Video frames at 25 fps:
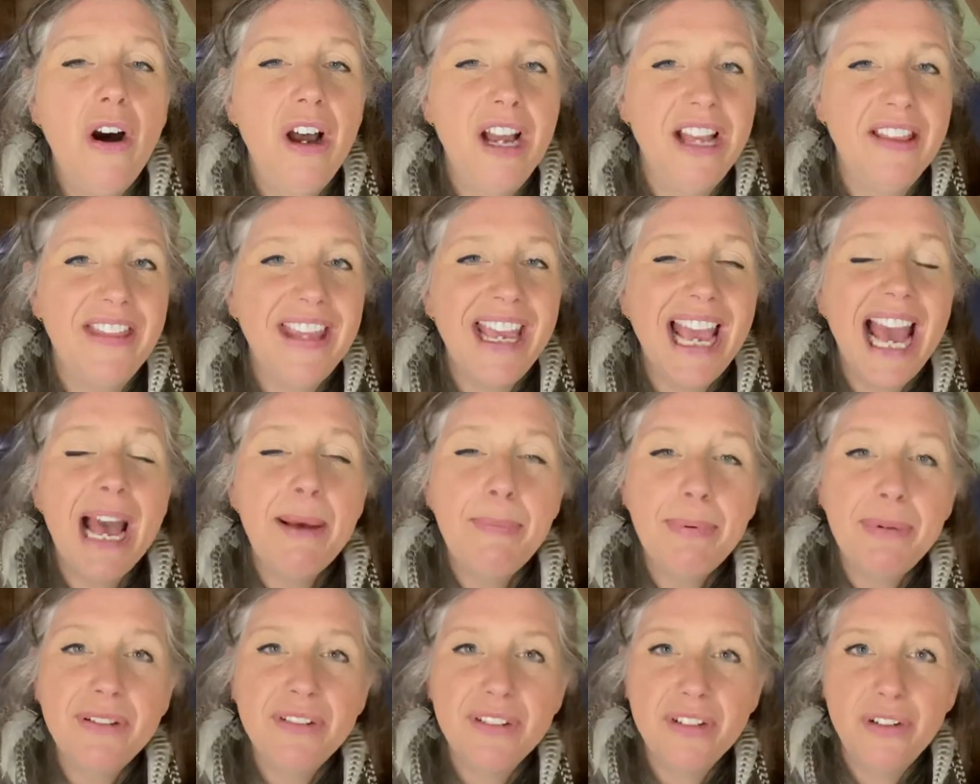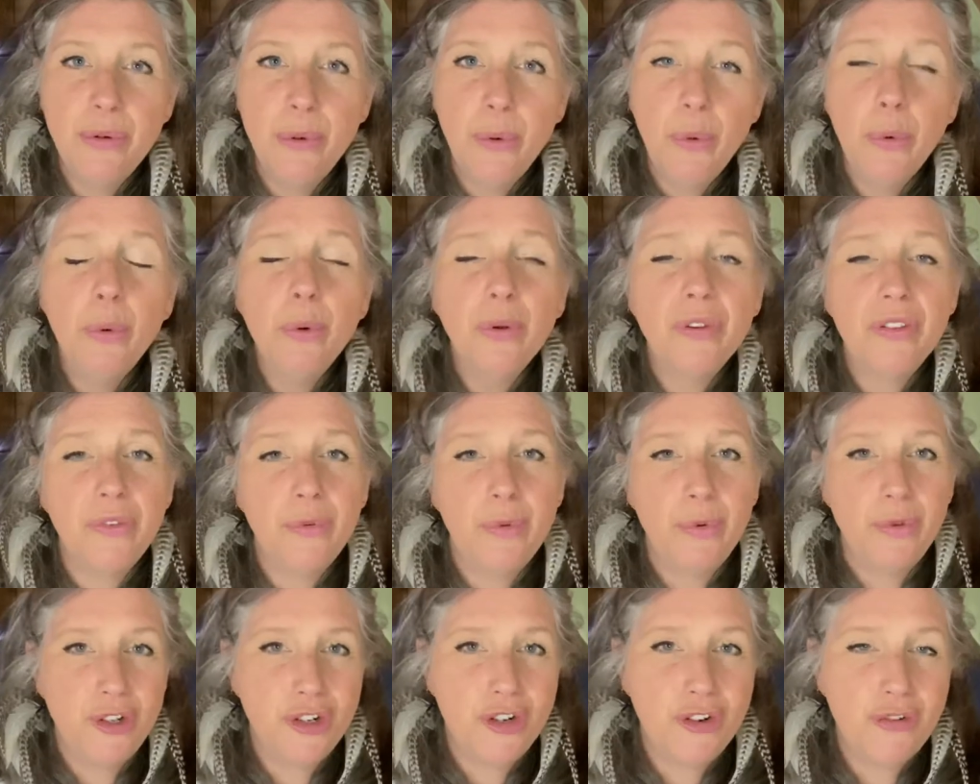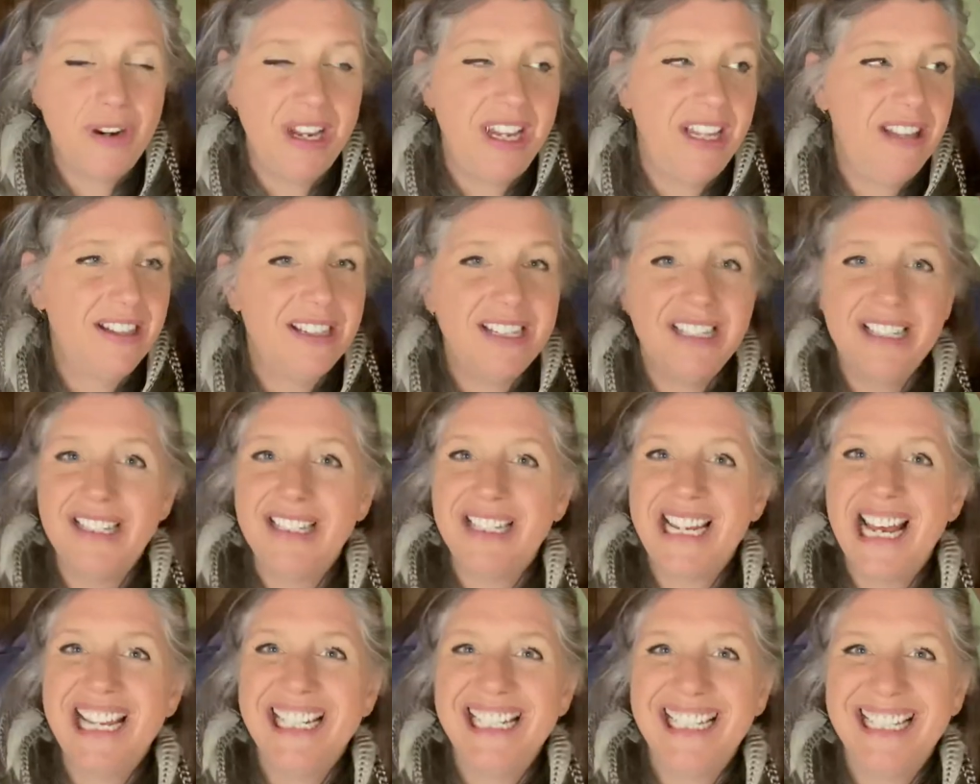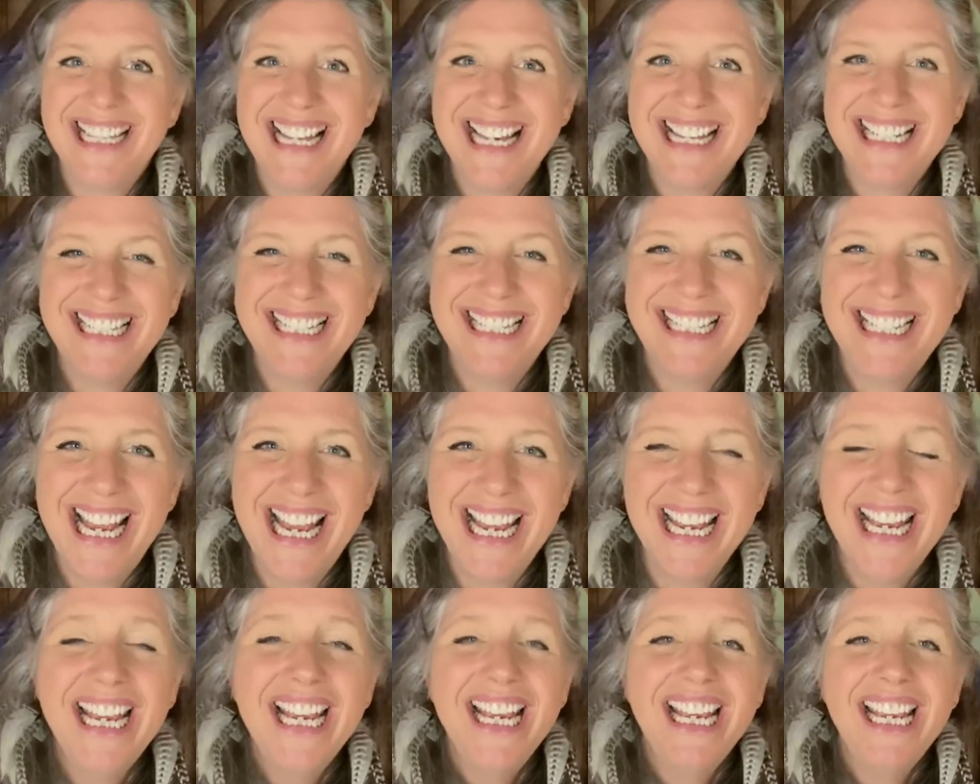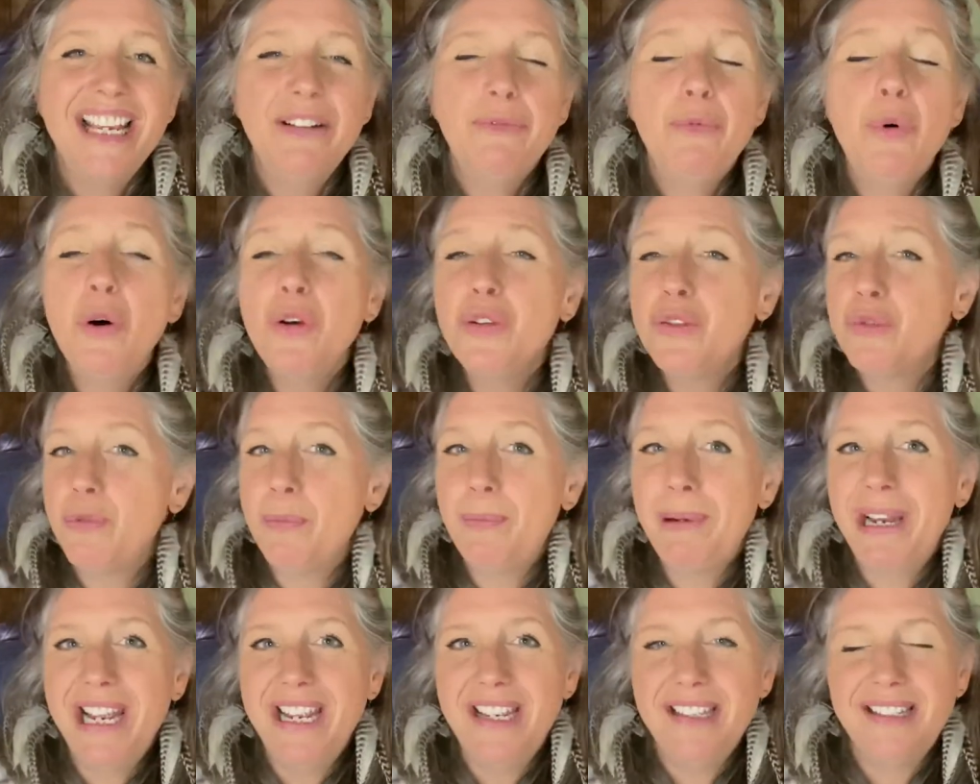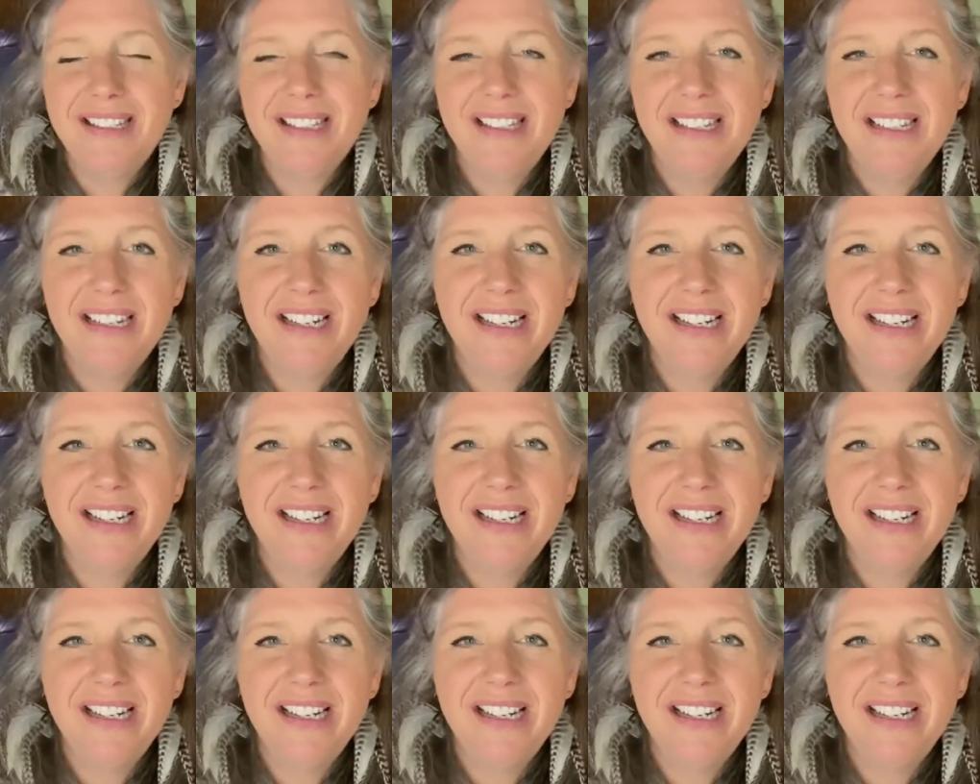And the Appleton hawthorn tree that is standing there today was replaced in the